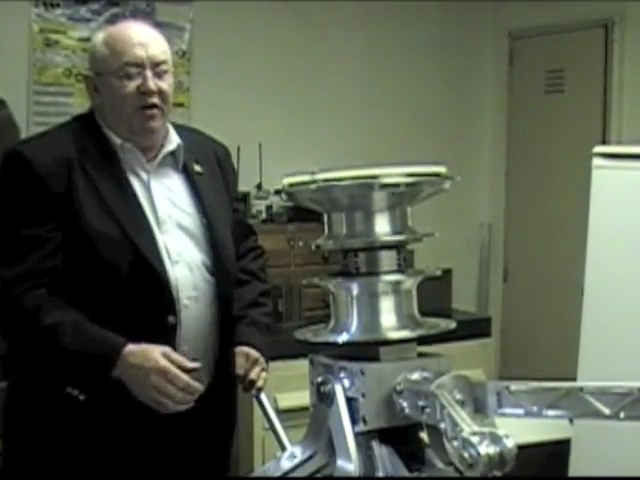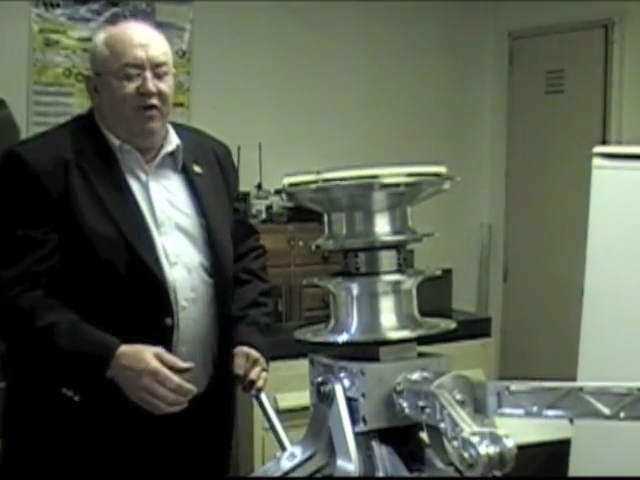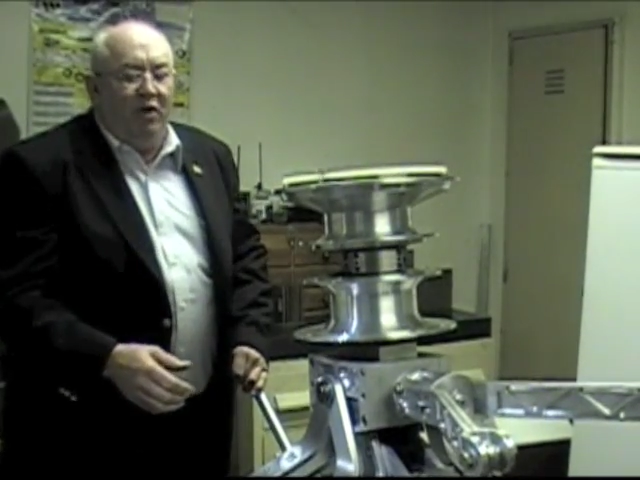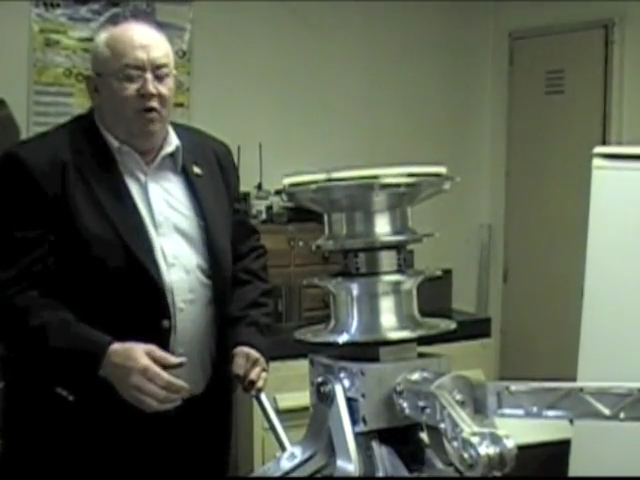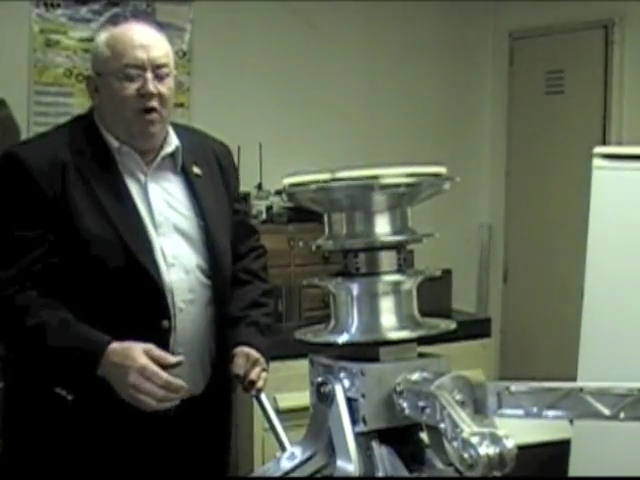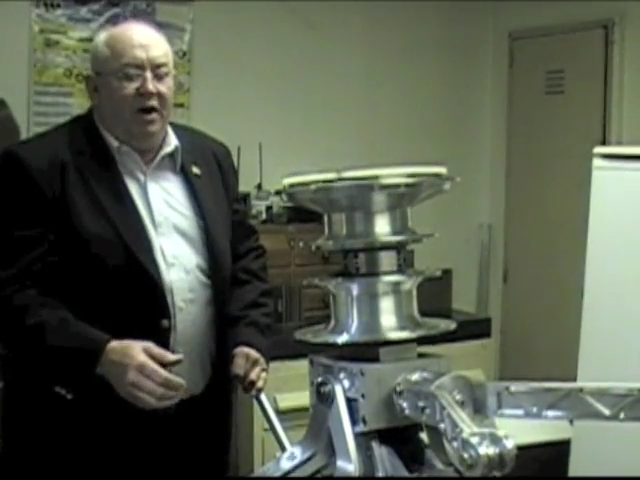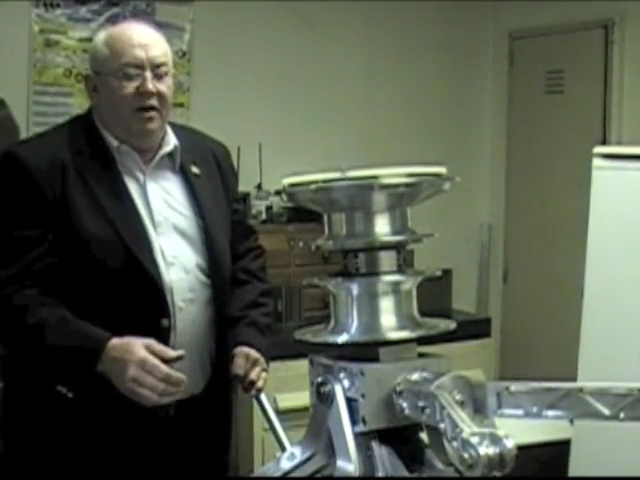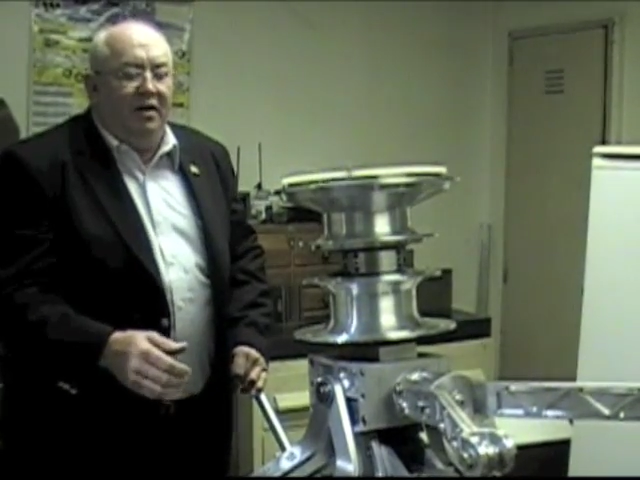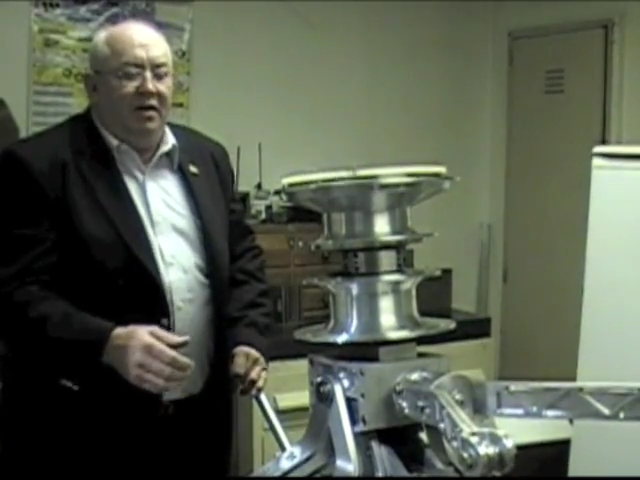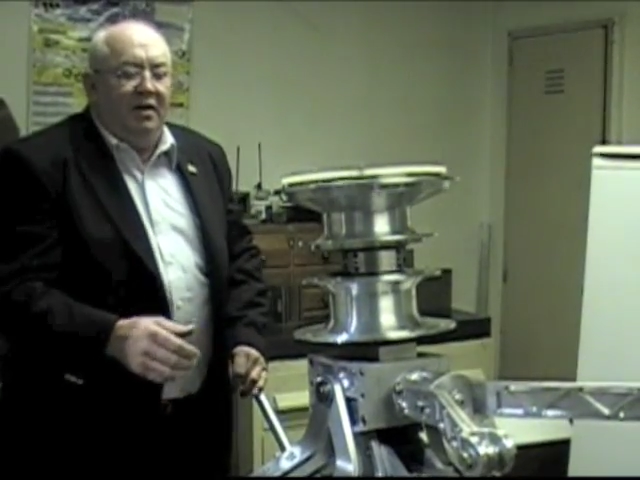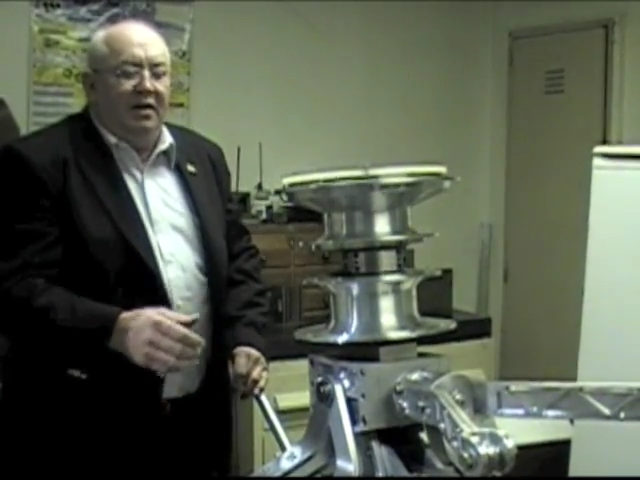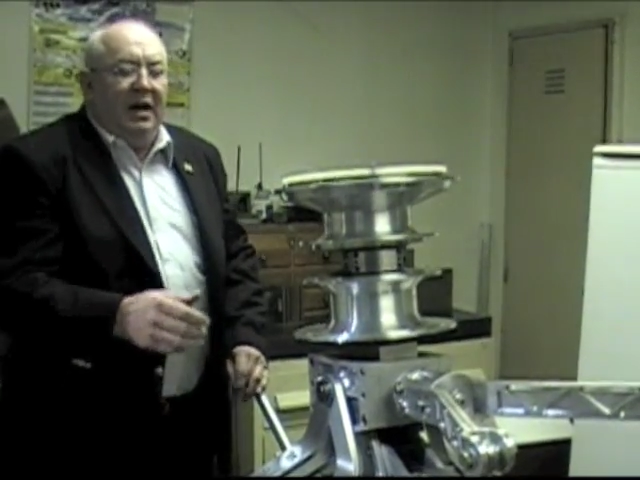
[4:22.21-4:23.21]
If you want
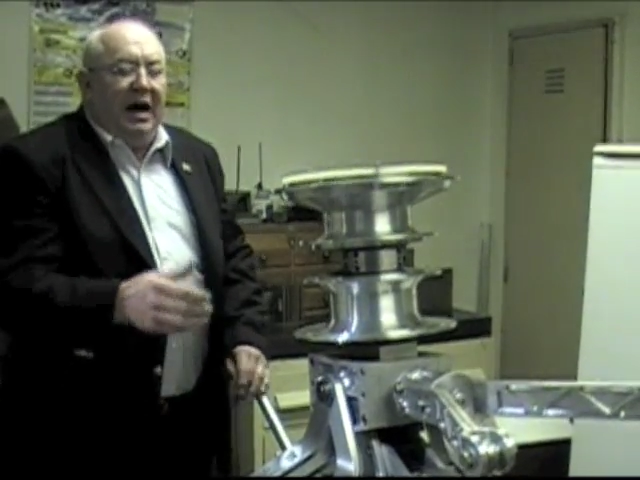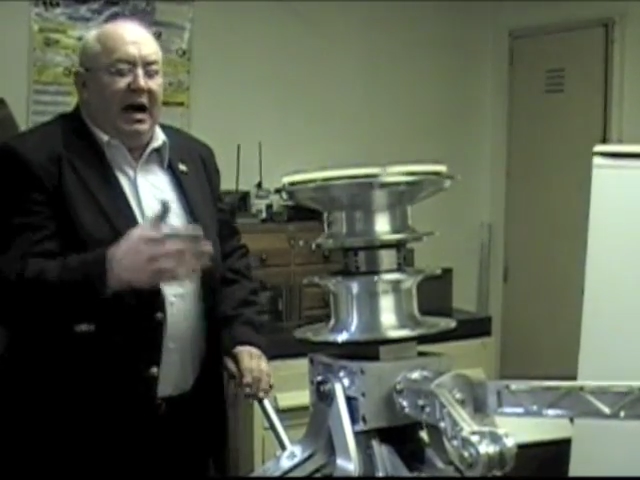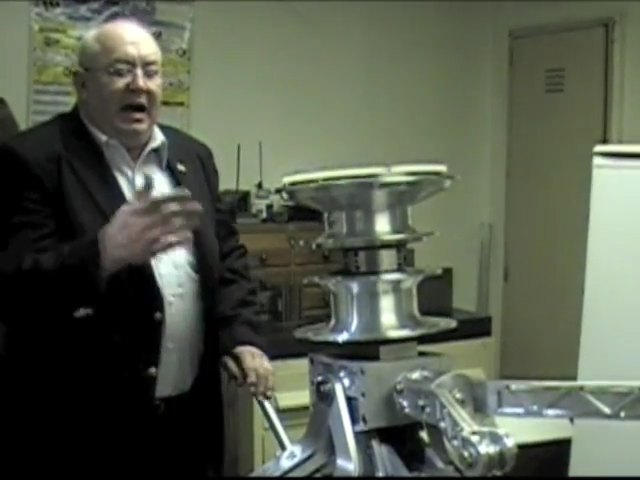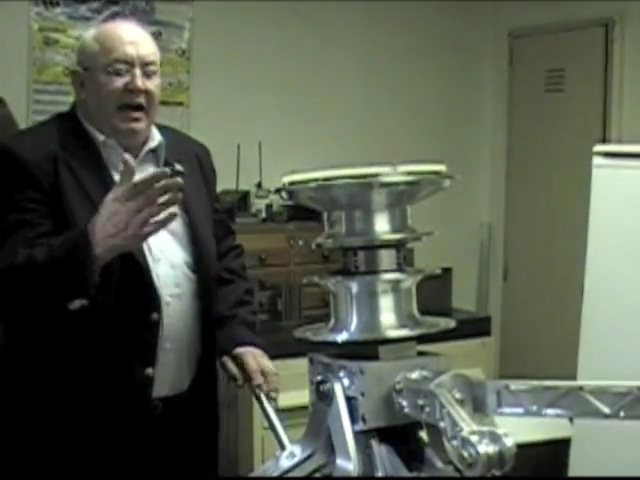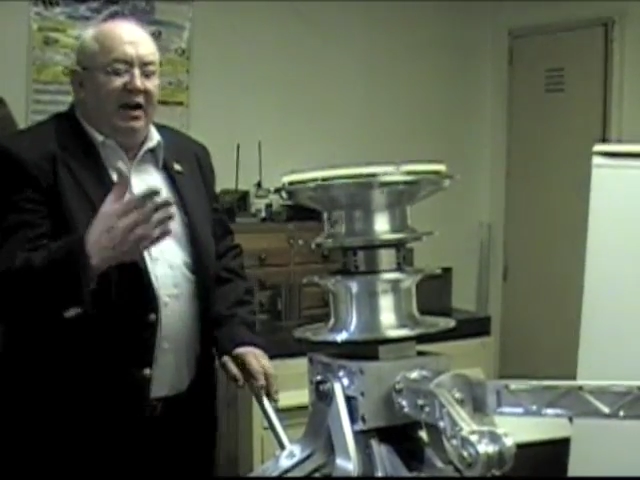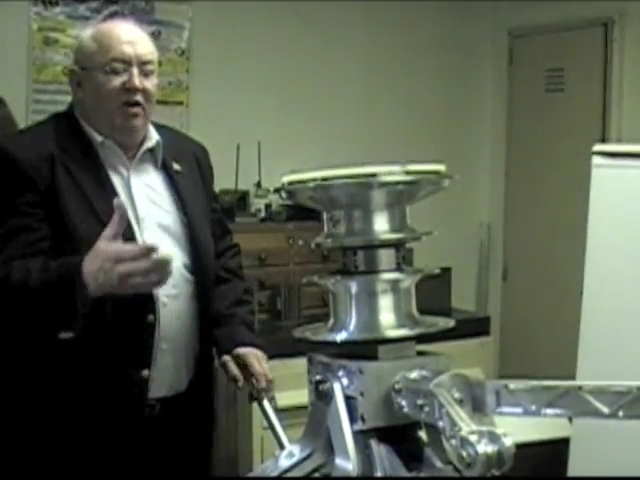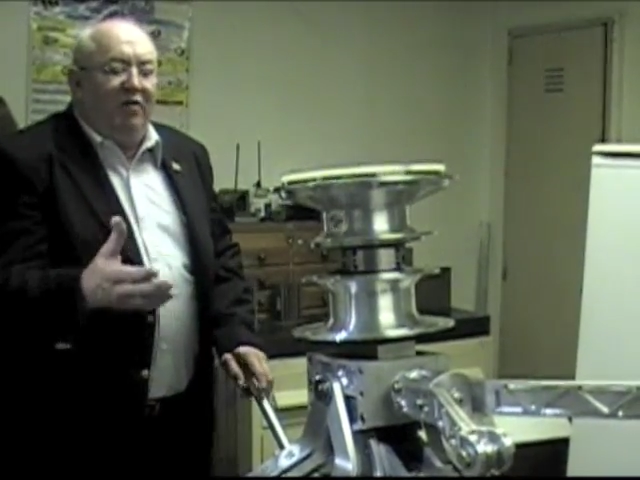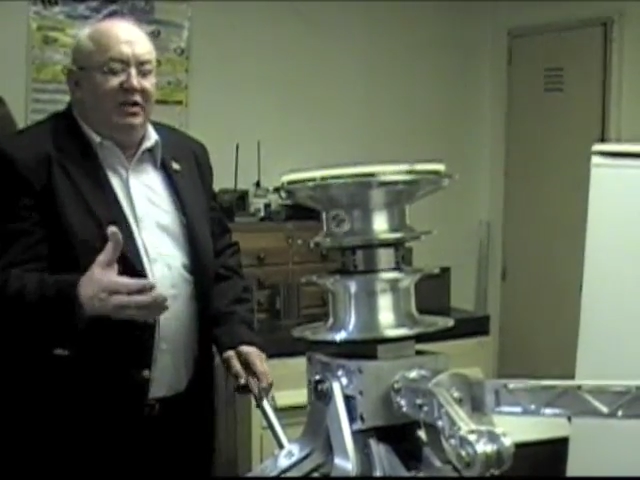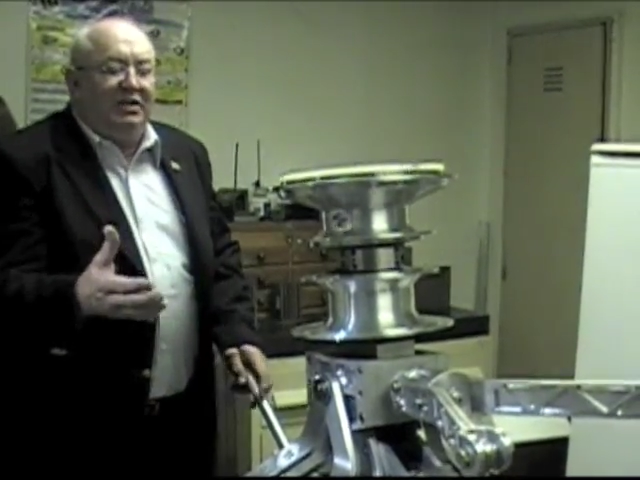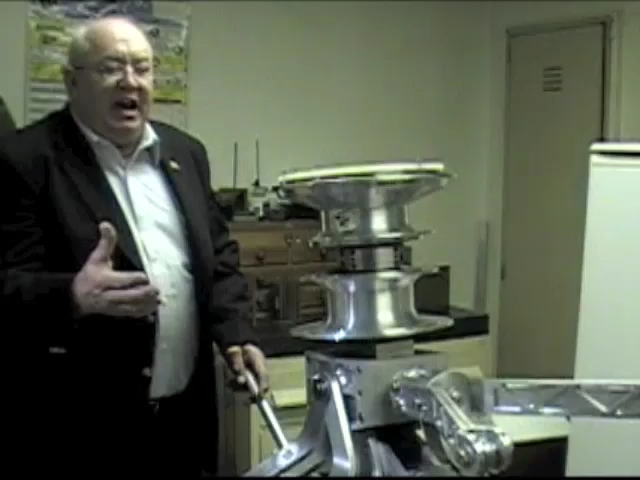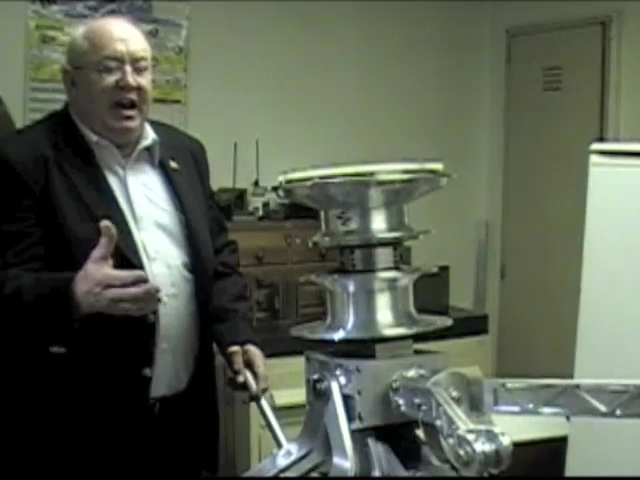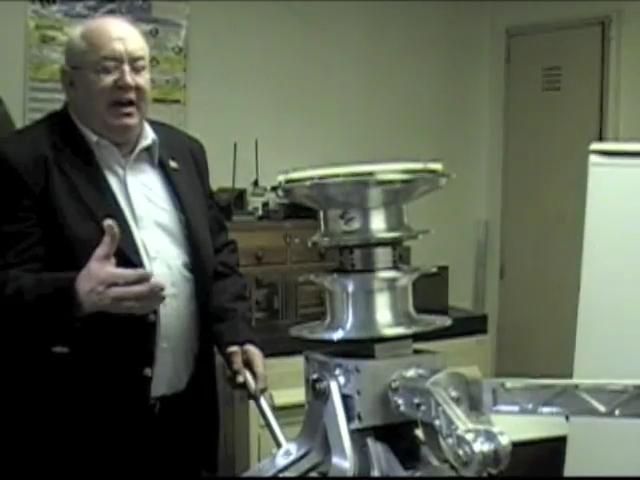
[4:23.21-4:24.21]
high angle of
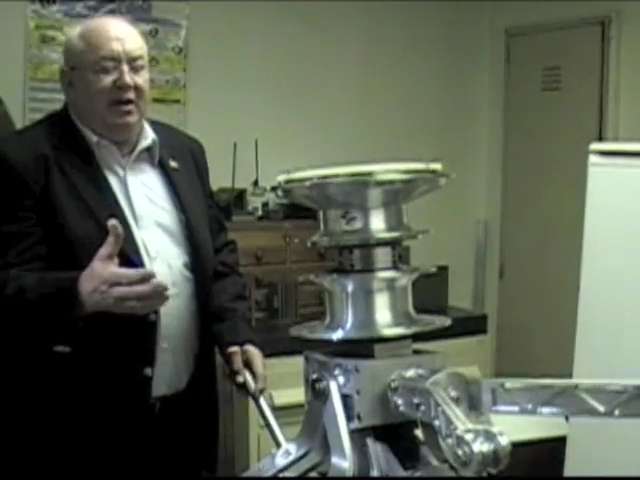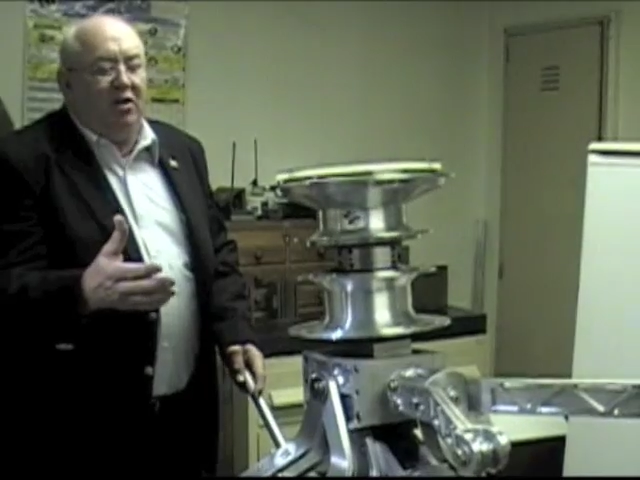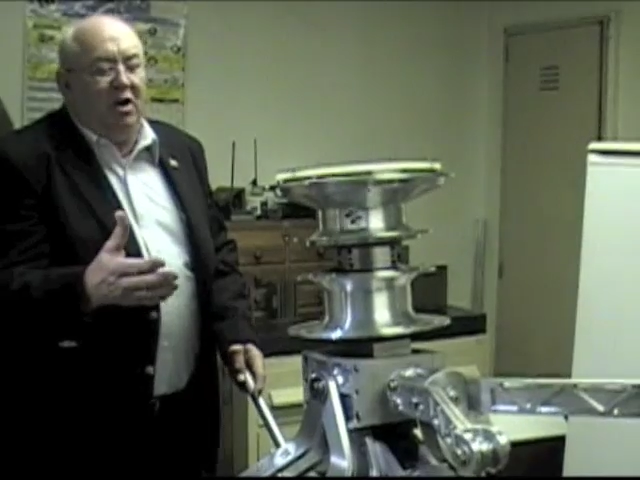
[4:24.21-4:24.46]
attack